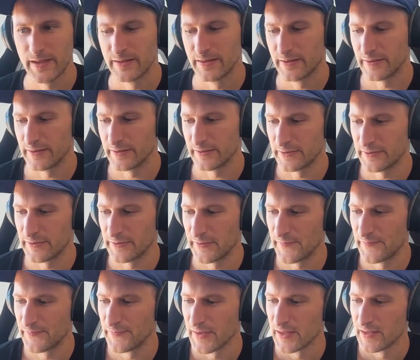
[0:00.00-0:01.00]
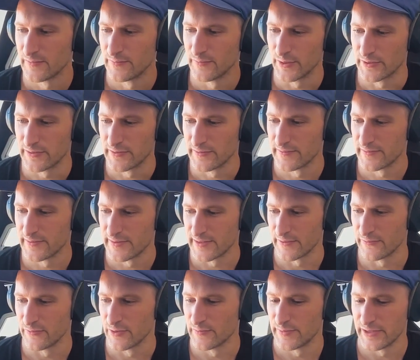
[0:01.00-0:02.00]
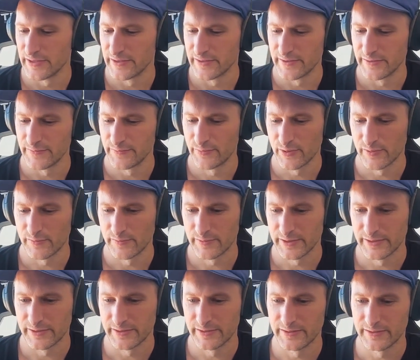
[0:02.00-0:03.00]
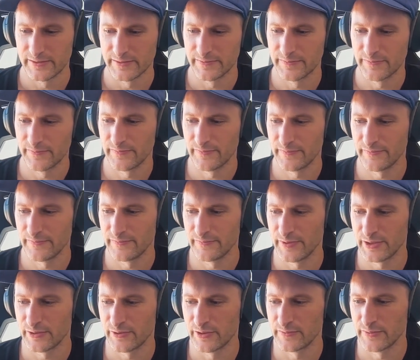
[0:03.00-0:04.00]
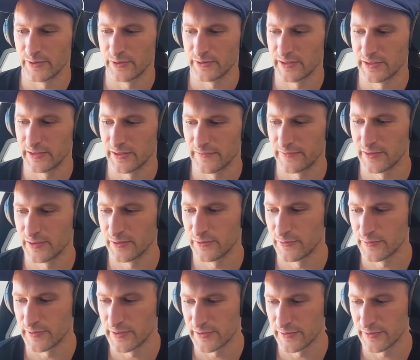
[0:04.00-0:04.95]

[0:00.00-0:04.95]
But there will be probably Bitcoin banking, I think, with